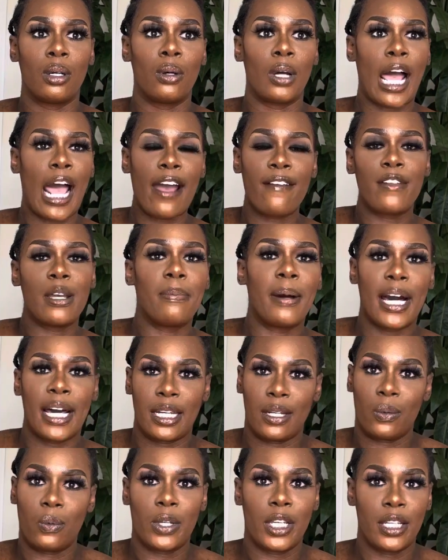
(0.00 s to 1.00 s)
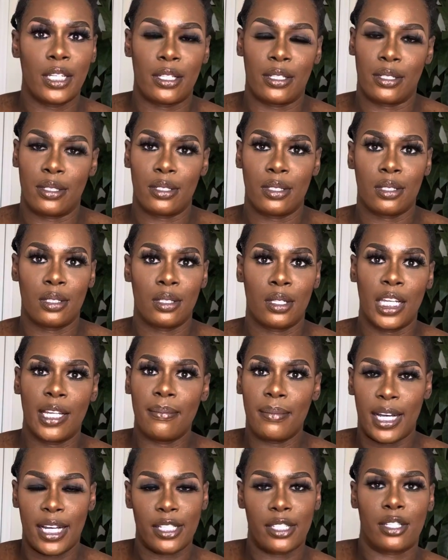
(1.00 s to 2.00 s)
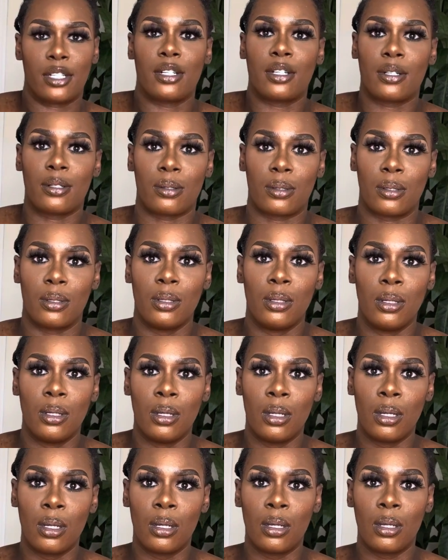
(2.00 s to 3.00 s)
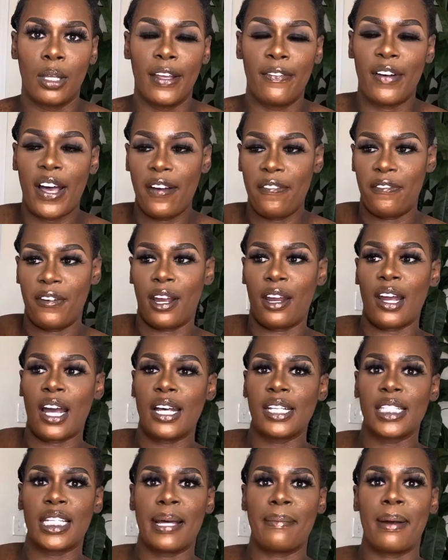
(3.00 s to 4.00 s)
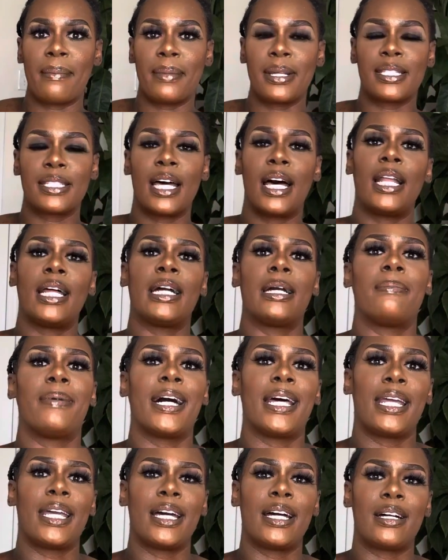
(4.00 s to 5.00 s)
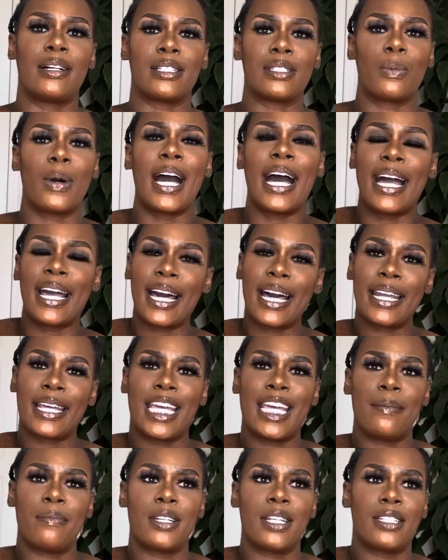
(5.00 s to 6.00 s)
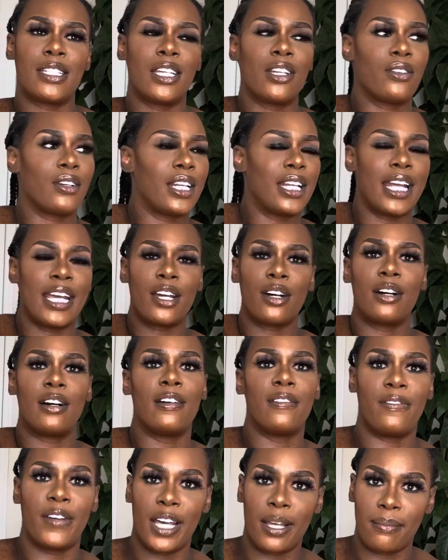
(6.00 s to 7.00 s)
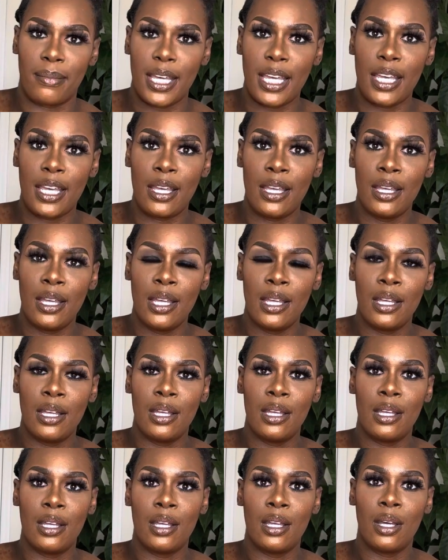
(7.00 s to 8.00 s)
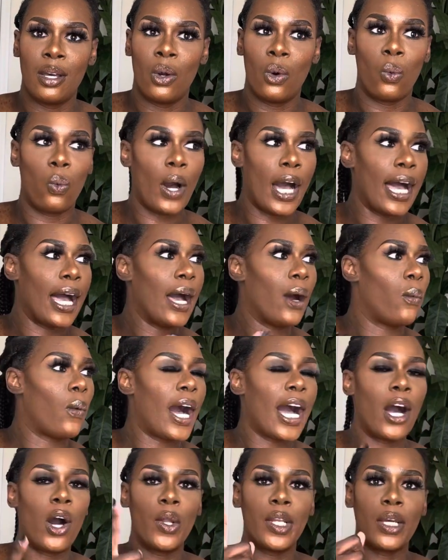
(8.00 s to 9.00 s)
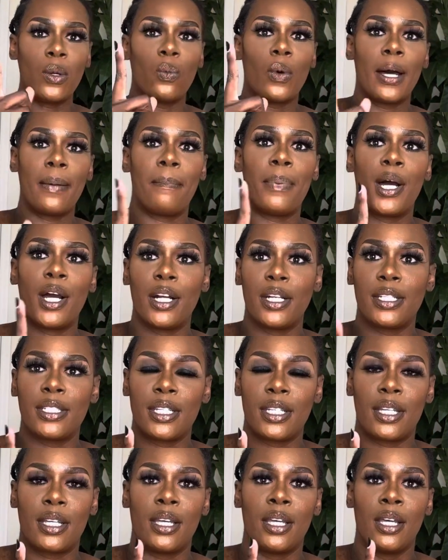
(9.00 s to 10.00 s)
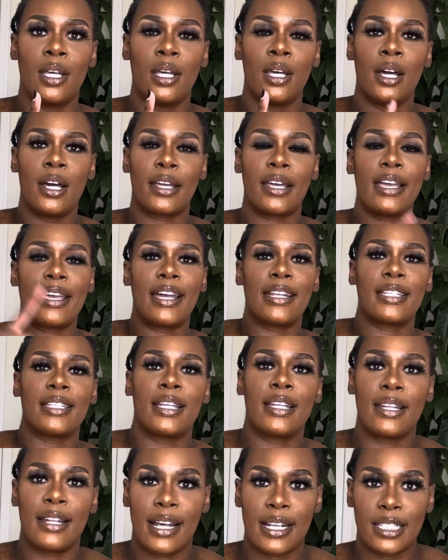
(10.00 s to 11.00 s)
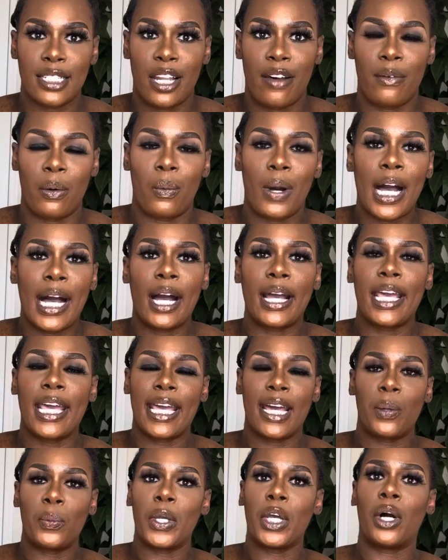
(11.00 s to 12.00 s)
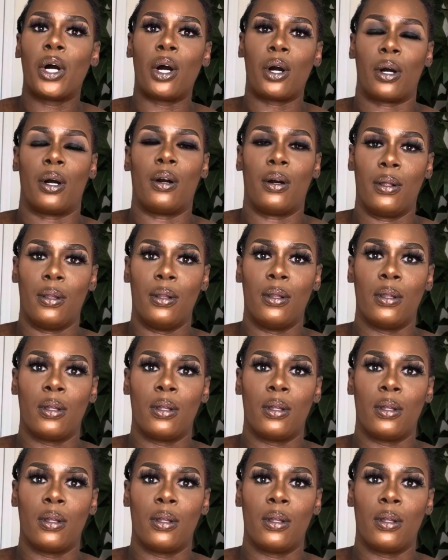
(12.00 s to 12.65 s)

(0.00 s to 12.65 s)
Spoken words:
Everybody wins in my circle. If I figure out something, I'm gonna tell everybody else. Why I gotta keep it a secret? It ain't gonna affect me. Why only one person can get to the next level? Why can't we all?